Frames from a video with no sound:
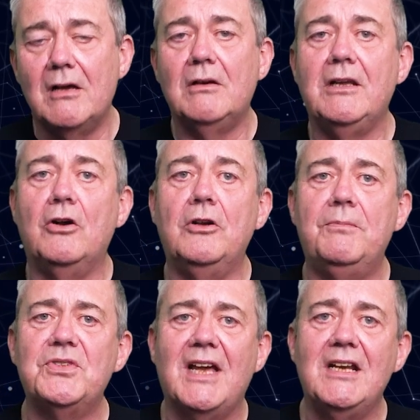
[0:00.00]
only
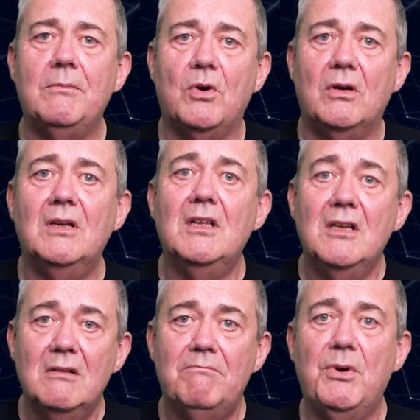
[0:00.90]
unobtainable,
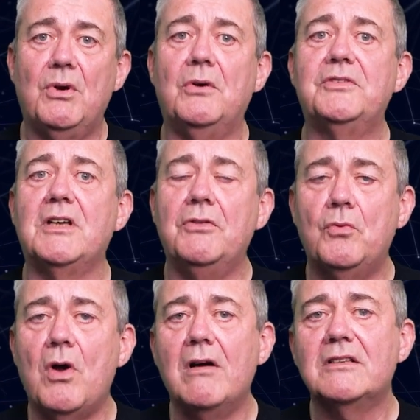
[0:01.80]
but also the
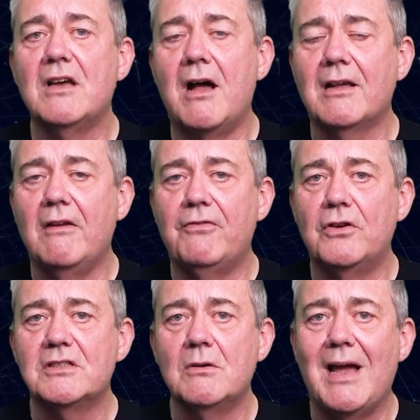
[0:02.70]
wrong target for
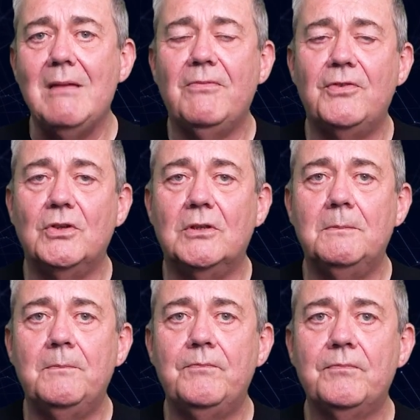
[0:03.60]
us to aim for.
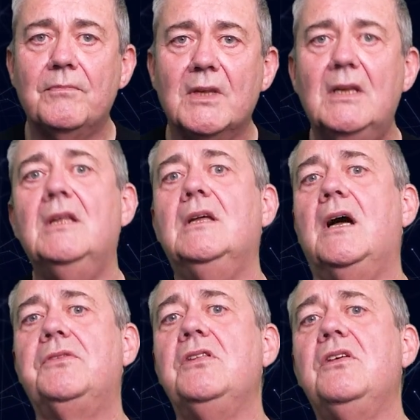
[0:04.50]

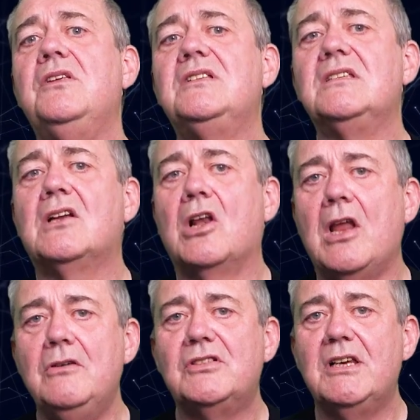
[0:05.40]
I think that this is
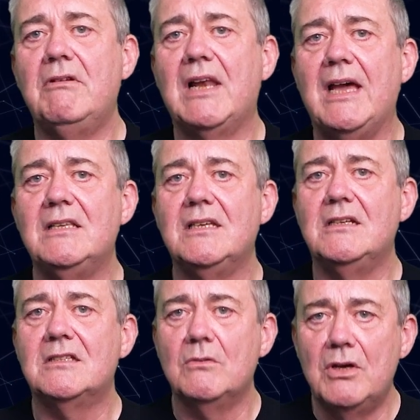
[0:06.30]
closely
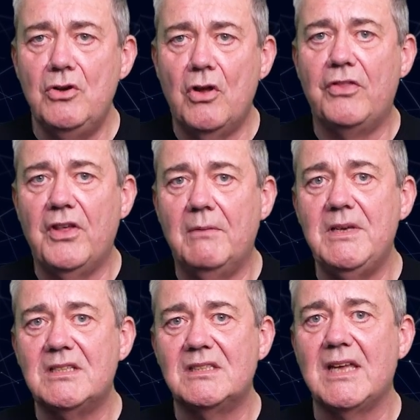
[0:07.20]
related to another
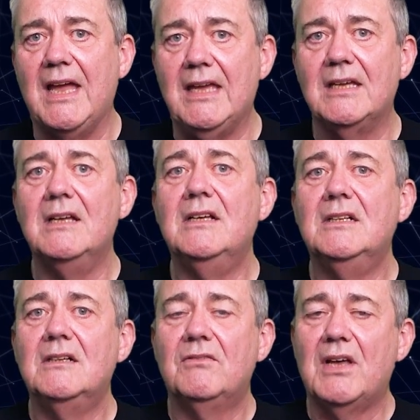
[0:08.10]
mistake
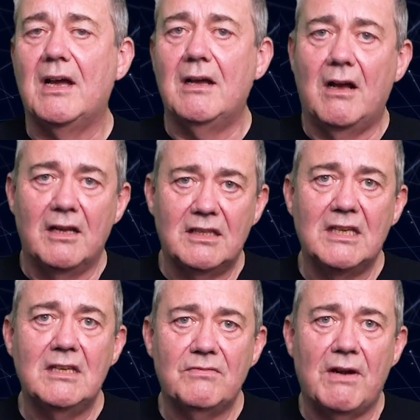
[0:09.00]
that I
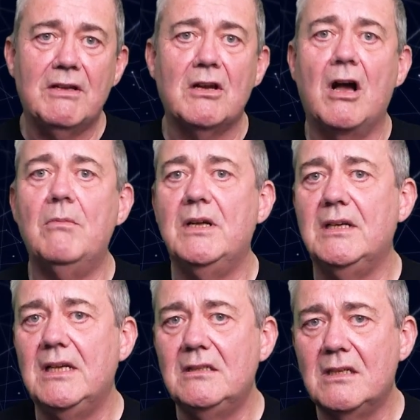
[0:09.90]
think is very common
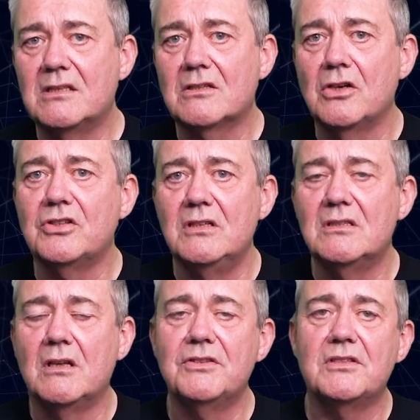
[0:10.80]
in
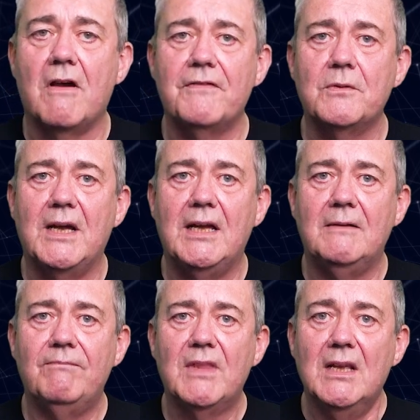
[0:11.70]
discussions on software.
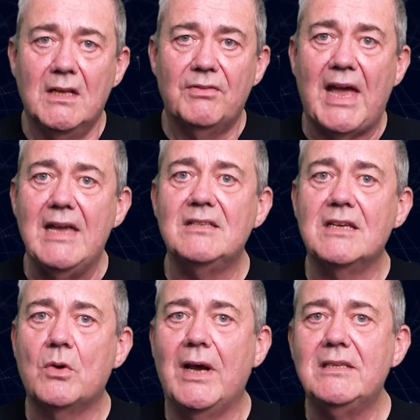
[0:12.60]
That is
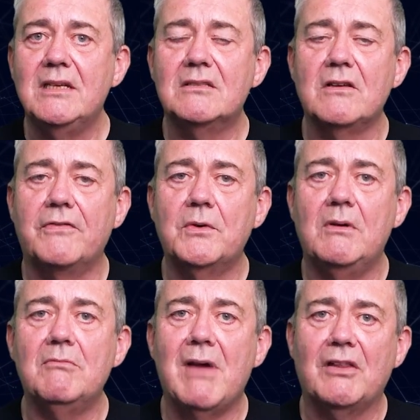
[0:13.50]
equating software
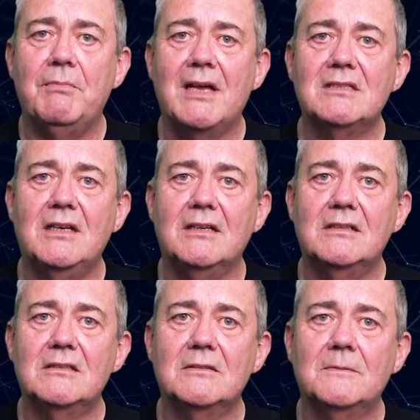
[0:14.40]
with
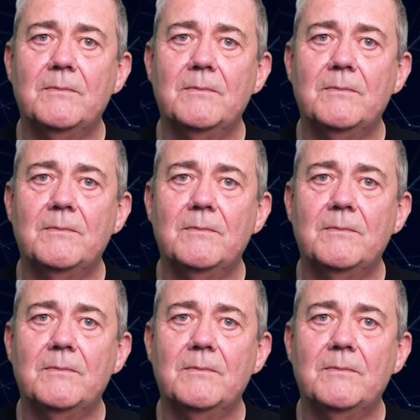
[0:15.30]
mathematics.